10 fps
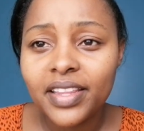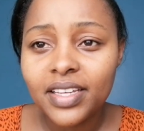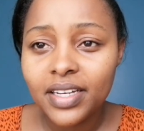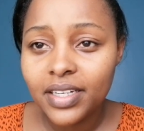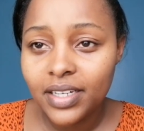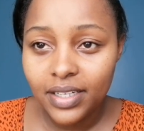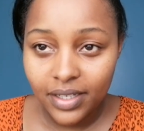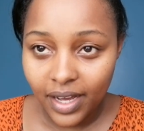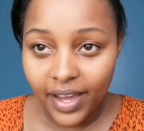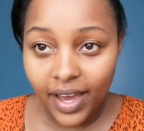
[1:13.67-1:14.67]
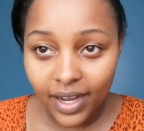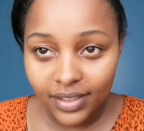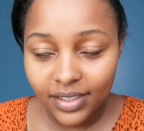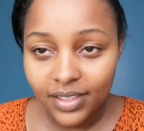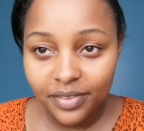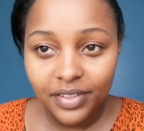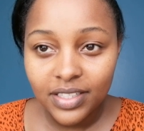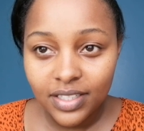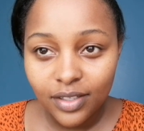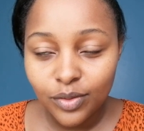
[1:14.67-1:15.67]
I think I heard that the
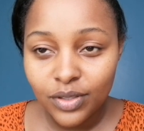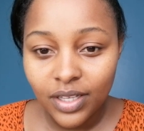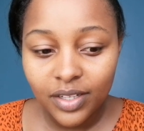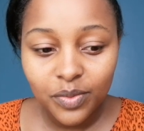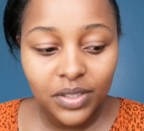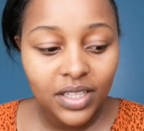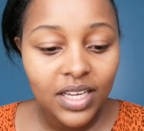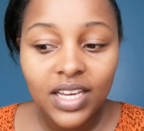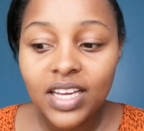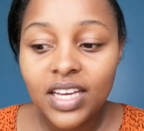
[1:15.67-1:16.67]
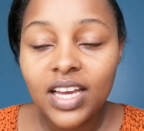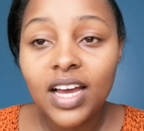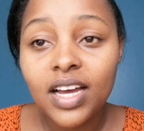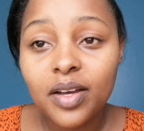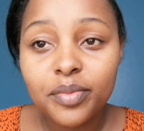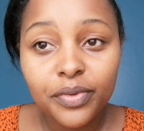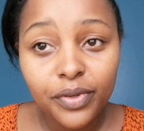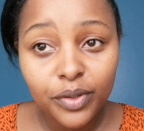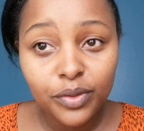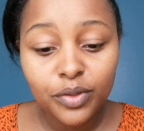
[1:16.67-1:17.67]
first thing you start with
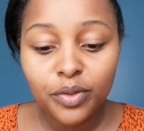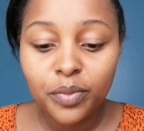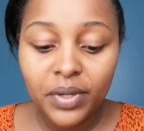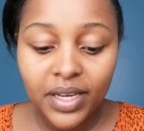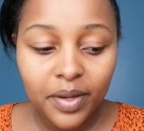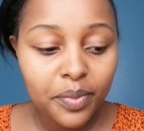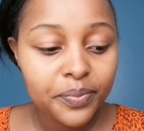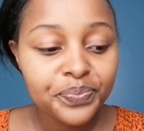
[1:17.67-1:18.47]
before you do your makeup